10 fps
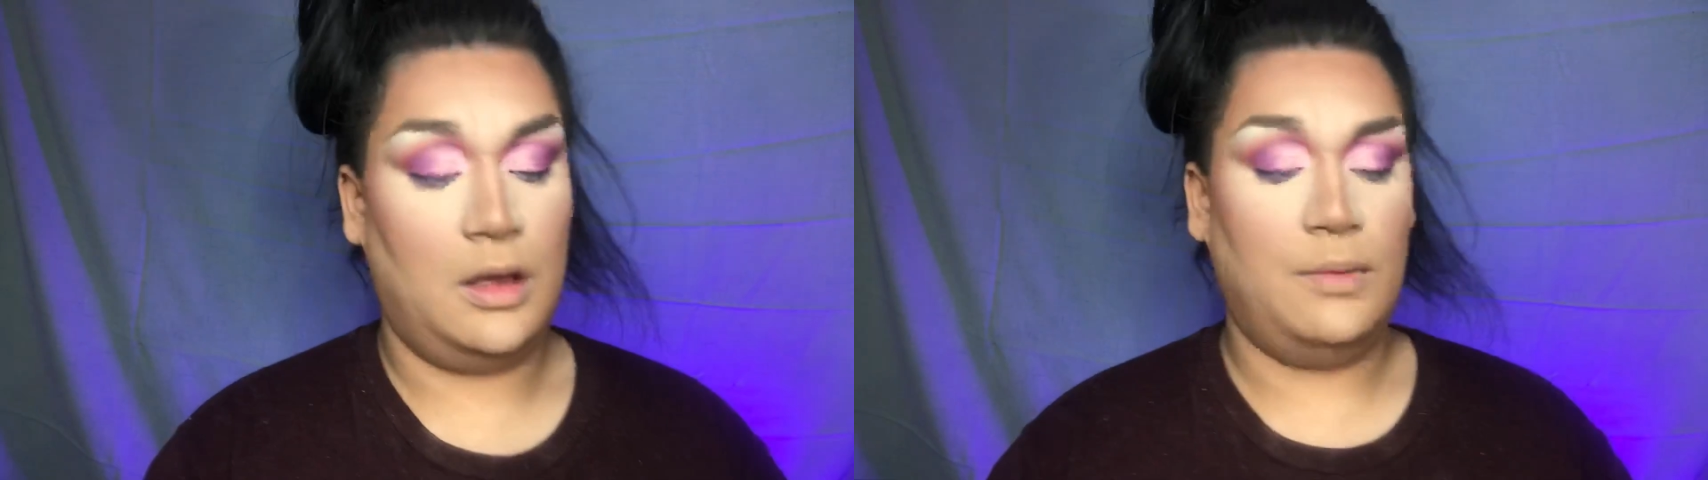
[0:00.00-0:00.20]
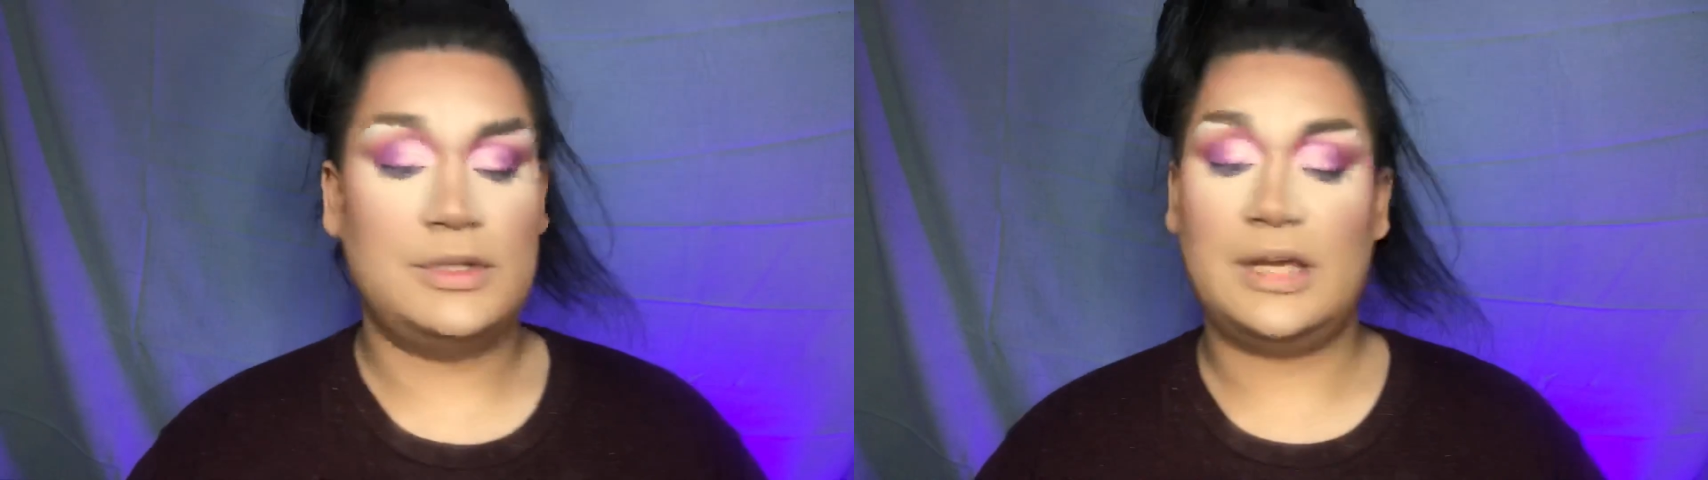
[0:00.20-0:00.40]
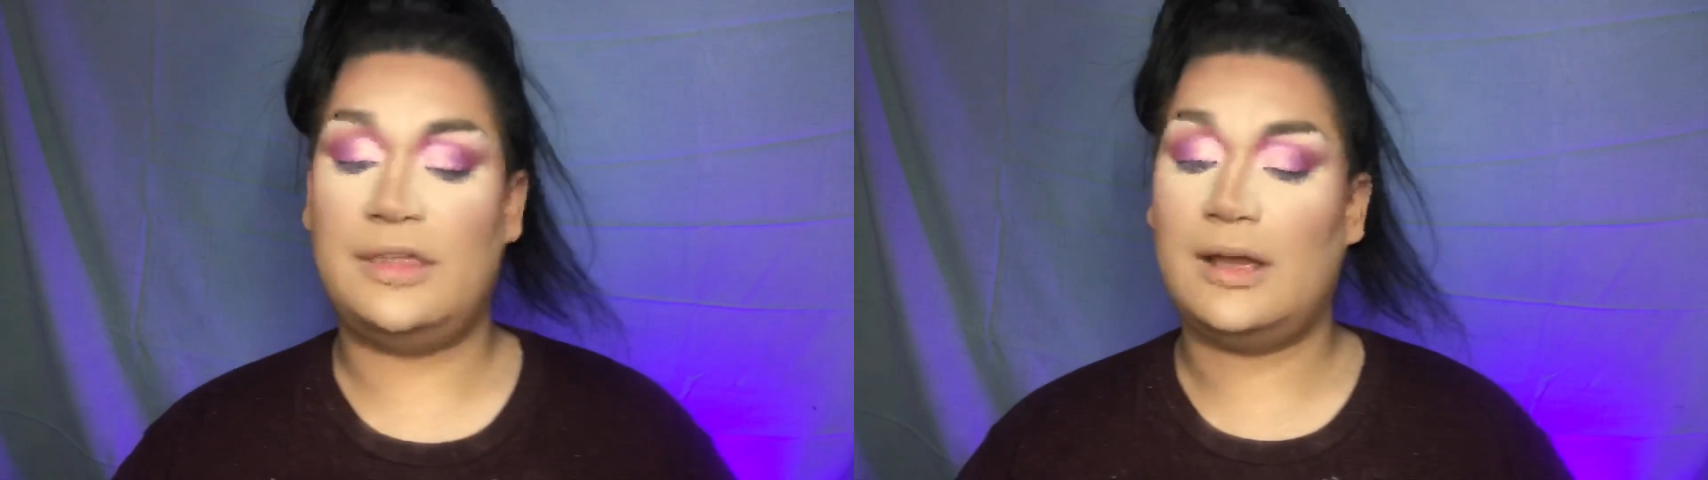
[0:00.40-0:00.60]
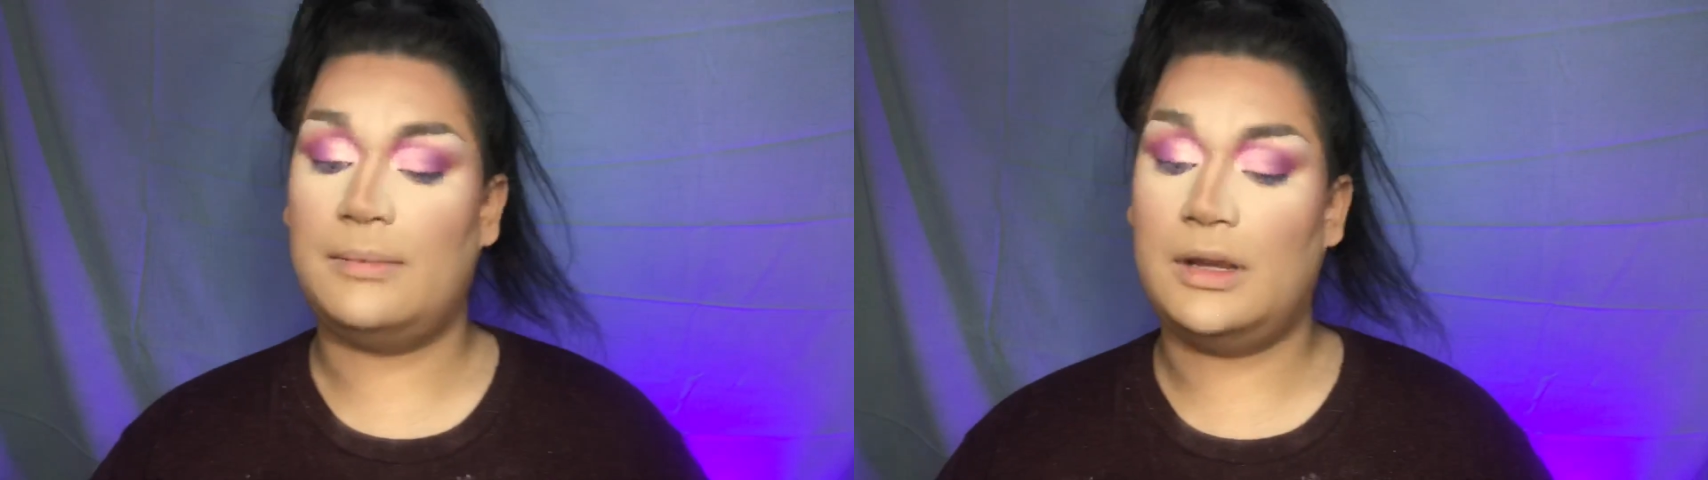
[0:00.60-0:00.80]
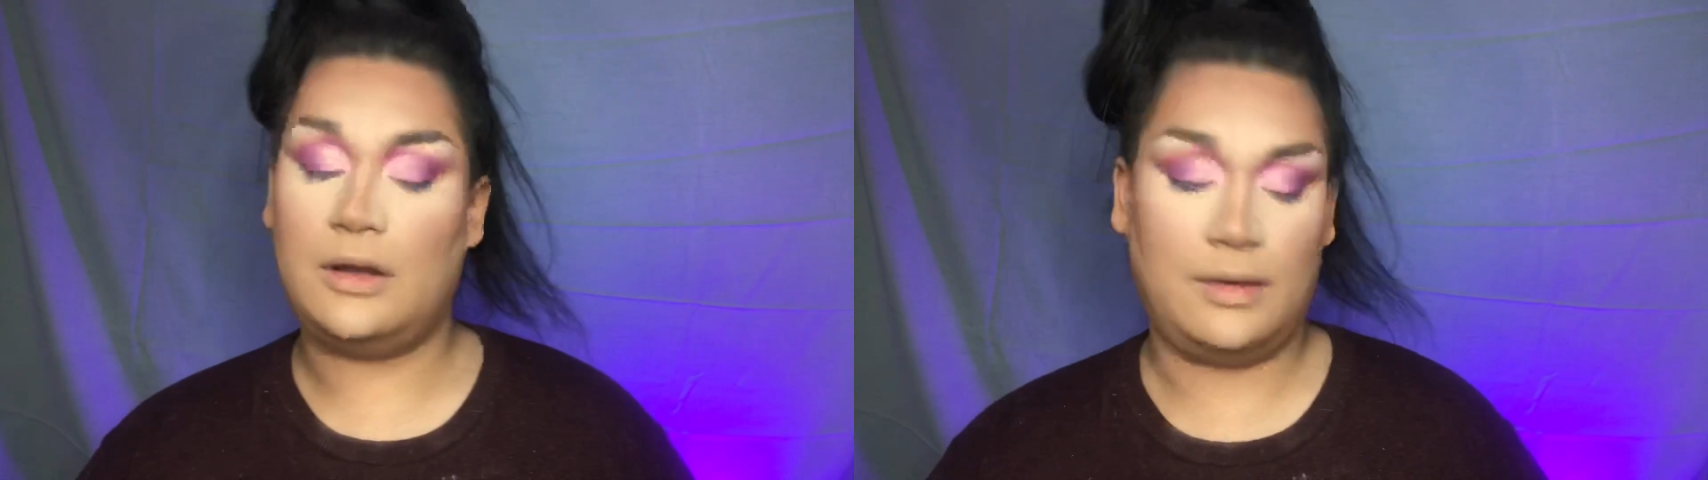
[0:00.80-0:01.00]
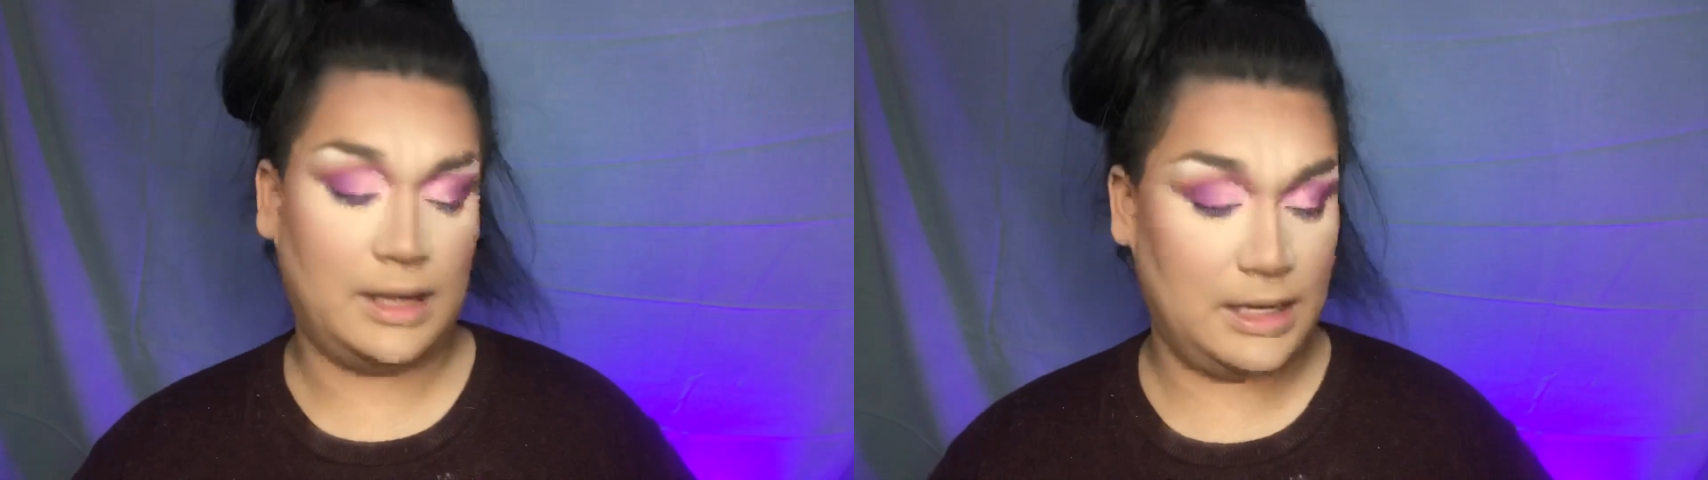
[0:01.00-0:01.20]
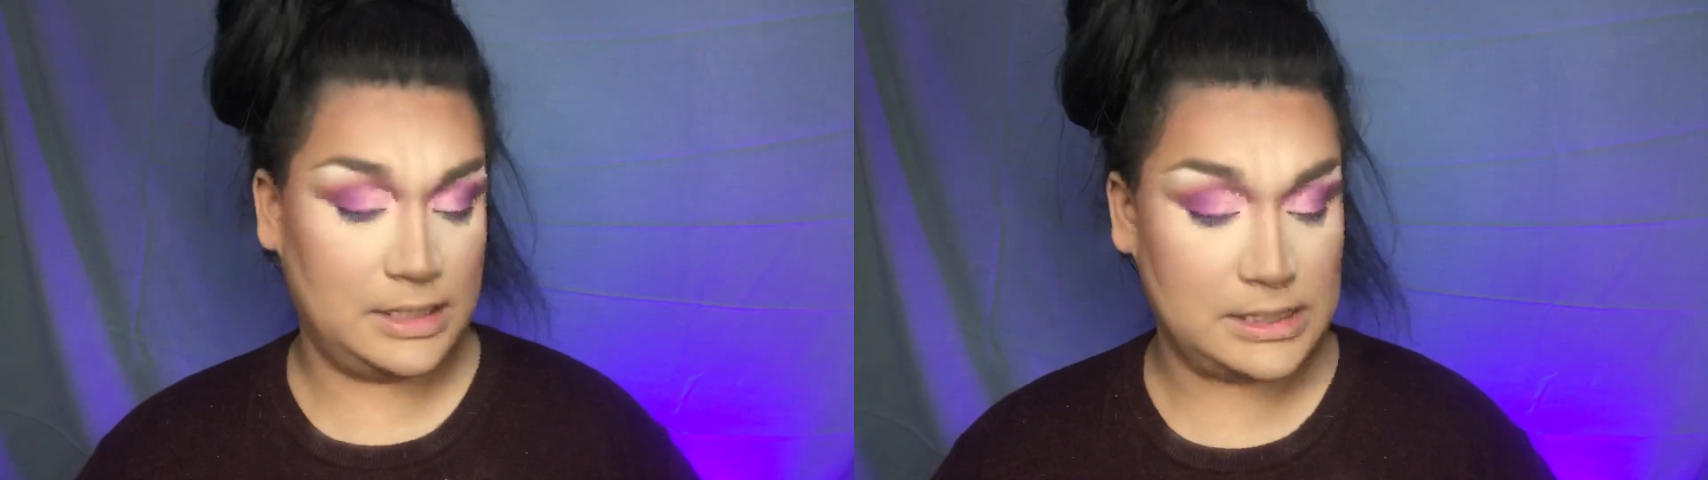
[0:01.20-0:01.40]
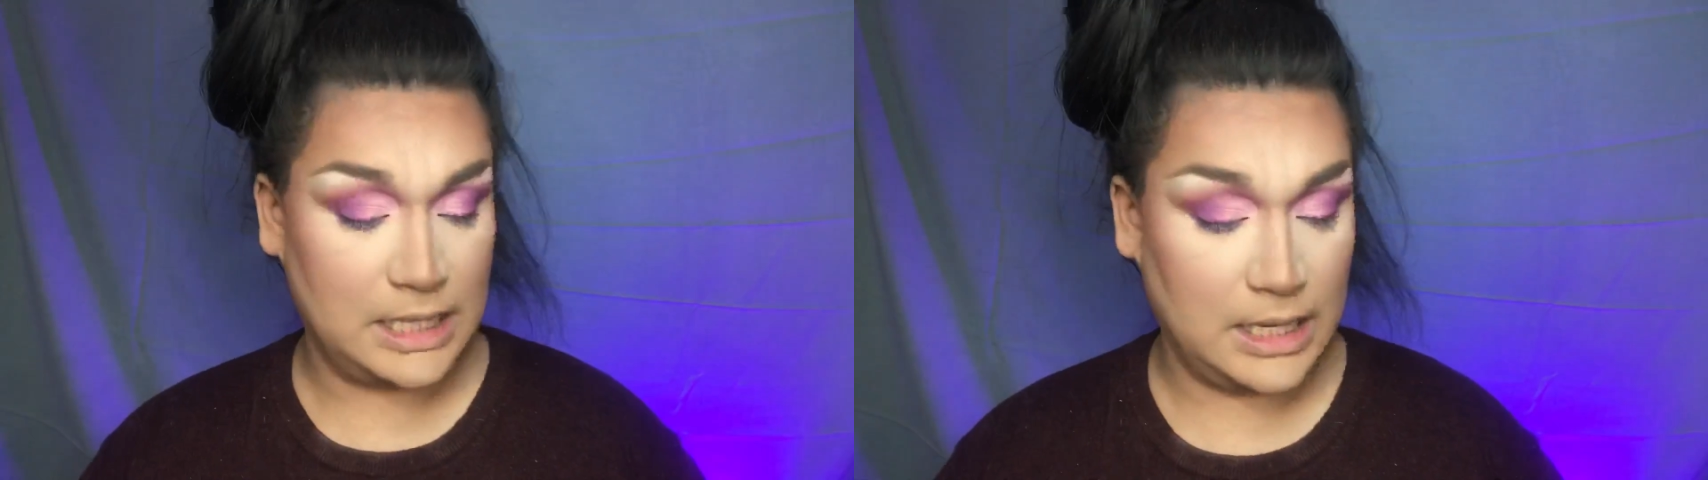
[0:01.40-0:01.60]
which I think I'm going to go ahead
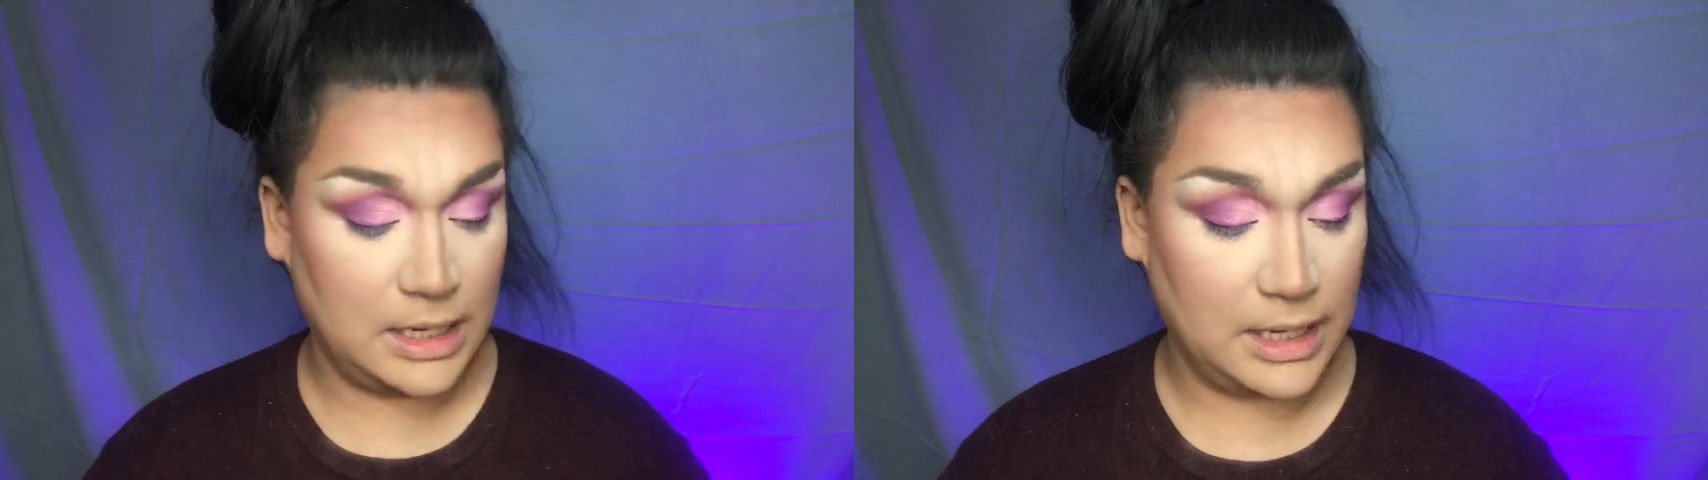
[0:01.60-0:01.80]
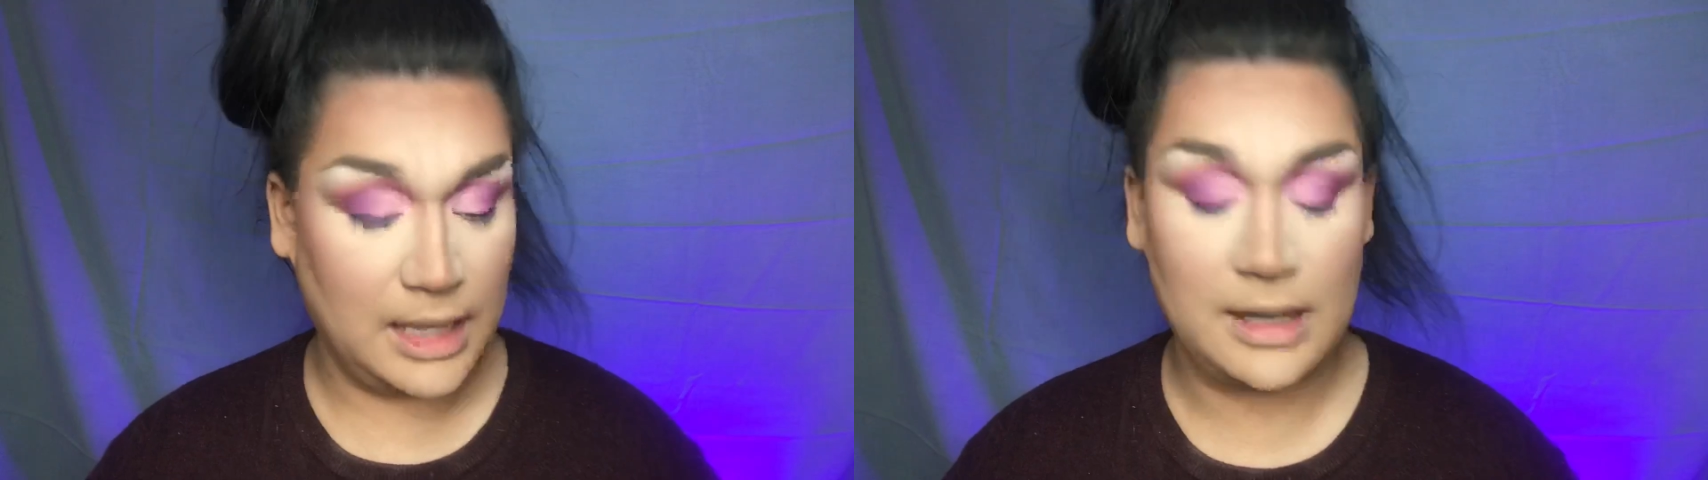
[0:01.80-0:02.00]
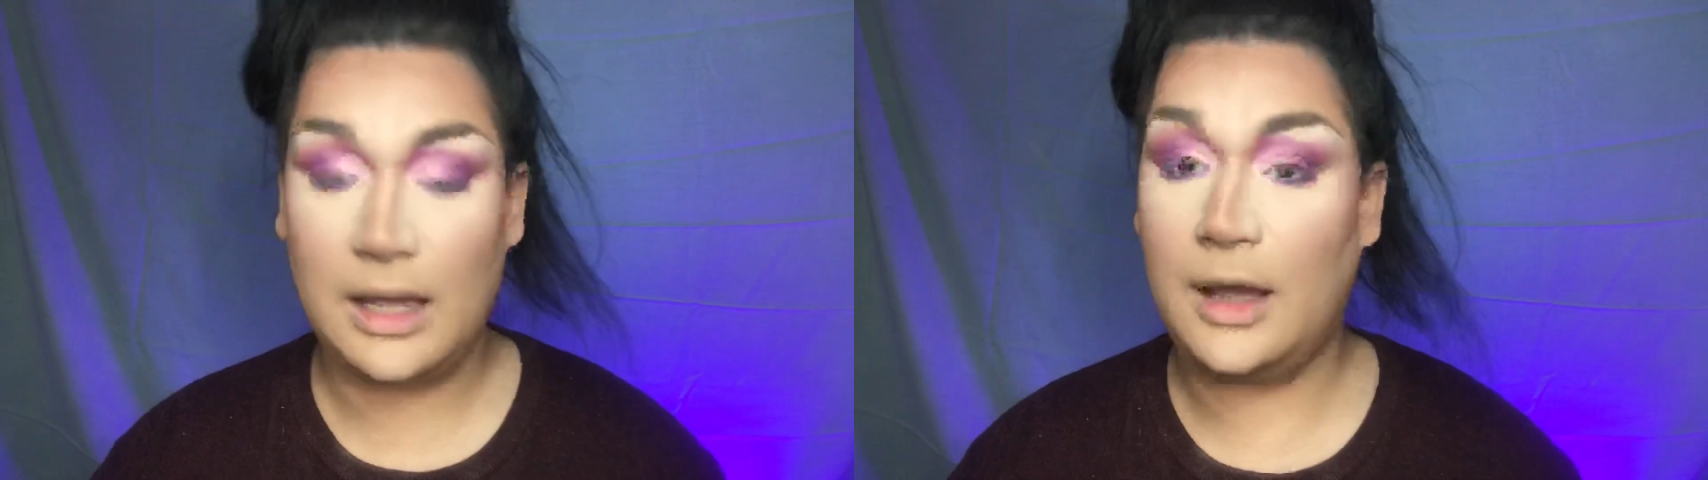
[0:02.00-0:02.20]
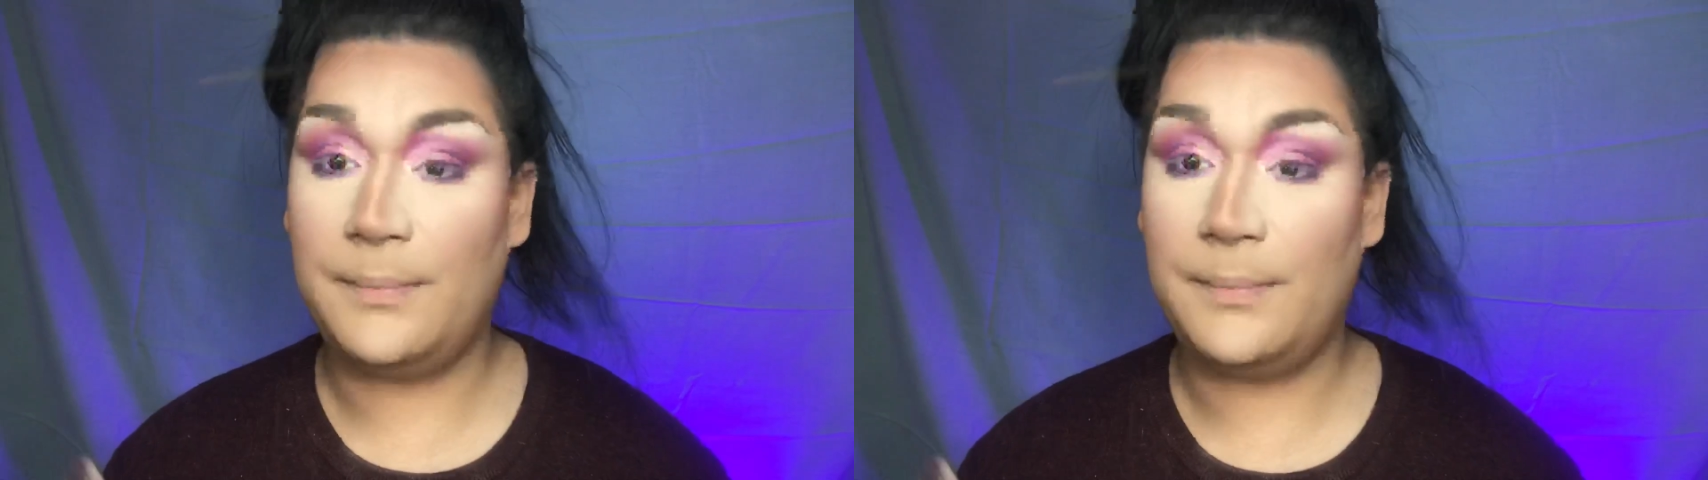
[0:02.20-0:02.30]
and take, again,